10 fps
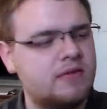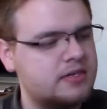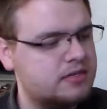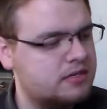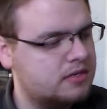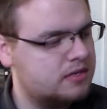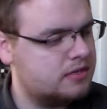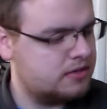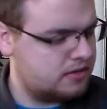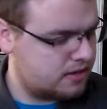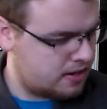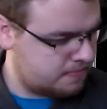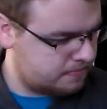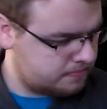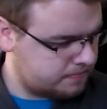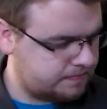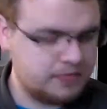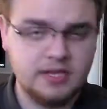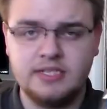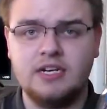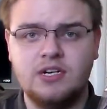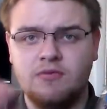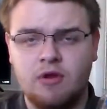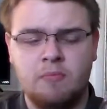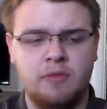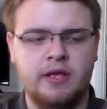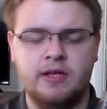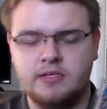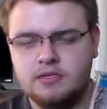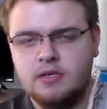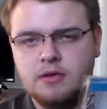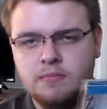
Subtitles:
forest. It's actually a real place.